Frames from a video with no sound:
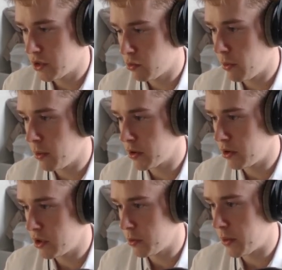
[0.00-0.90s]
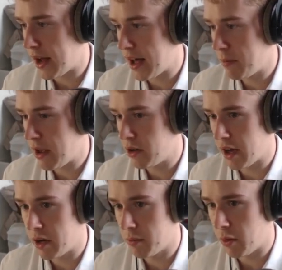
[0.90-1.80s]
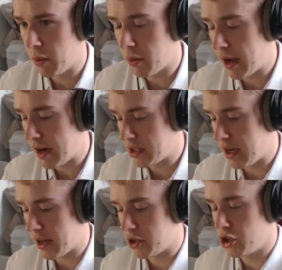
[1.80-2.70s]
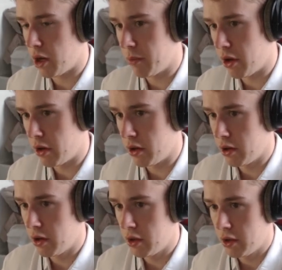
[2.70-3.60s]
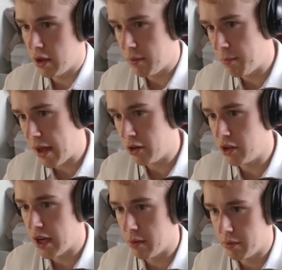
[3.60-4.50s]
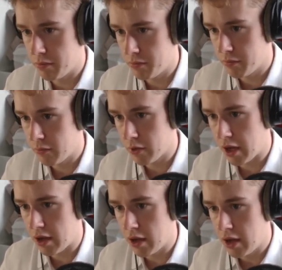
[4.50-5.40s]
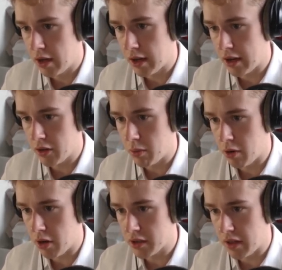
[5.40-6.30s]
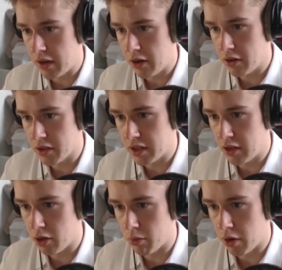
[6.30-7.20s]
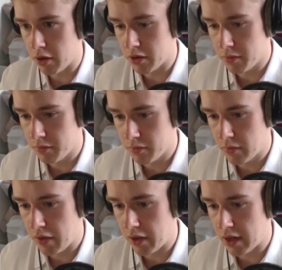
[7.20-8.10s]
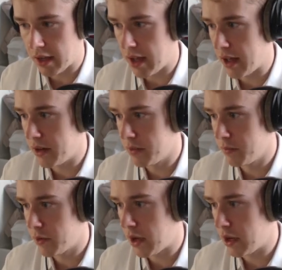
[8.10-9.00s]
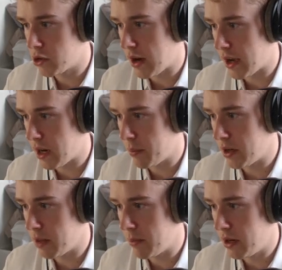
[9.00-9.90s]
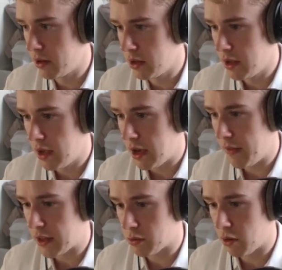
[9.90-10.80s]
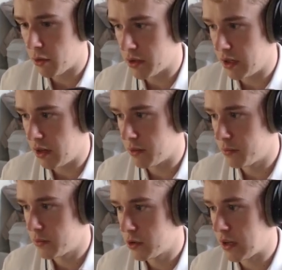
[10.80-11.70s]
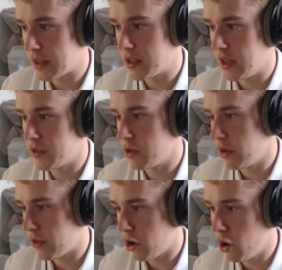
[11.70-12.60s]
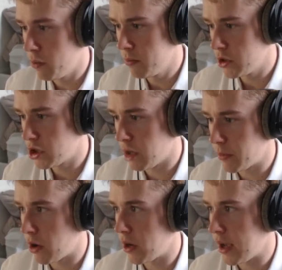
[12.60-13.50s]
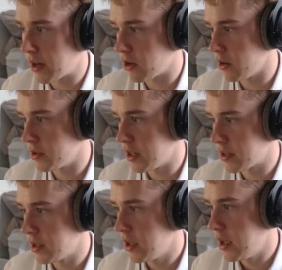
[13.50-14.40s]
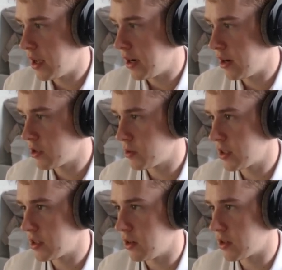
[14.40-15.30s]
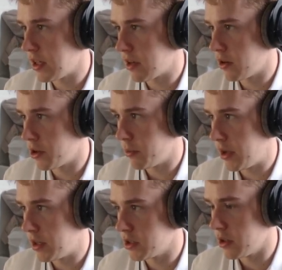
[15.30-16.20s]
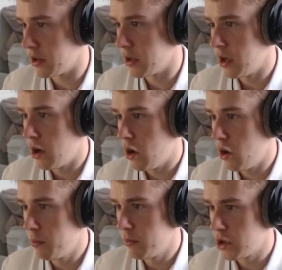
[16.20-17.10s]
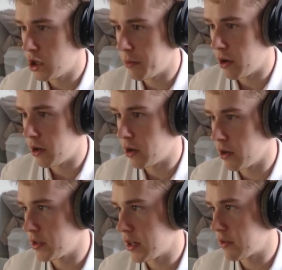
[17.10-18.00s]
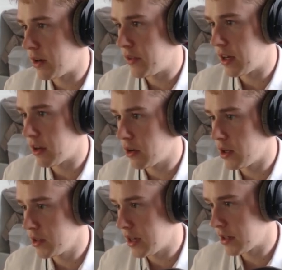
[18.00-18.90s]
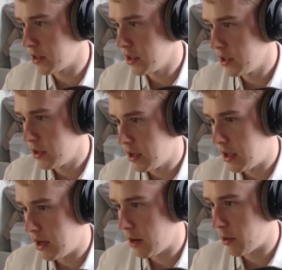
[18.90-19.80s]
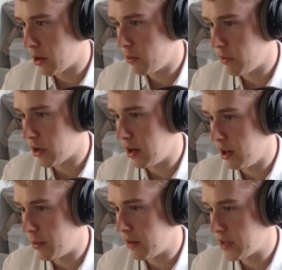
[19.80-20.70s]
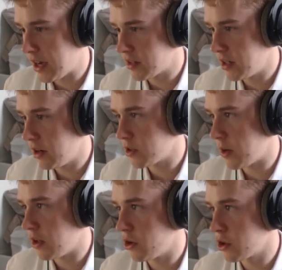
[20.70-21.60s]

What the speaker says: So what we want to do is we want to add a menu item, and we want to actually add a shop now menu tab. Okay, click on the products, and here you'll see your product, and then click add. Okay, drag it up into the middle, and that's where you want it here. So click save. So now you've got home, shop now, and contact, and here's what this looks like on your page now. Home, shop now, contact. Right, if you click on contact, here we go. We've got a little bit of text in here as well.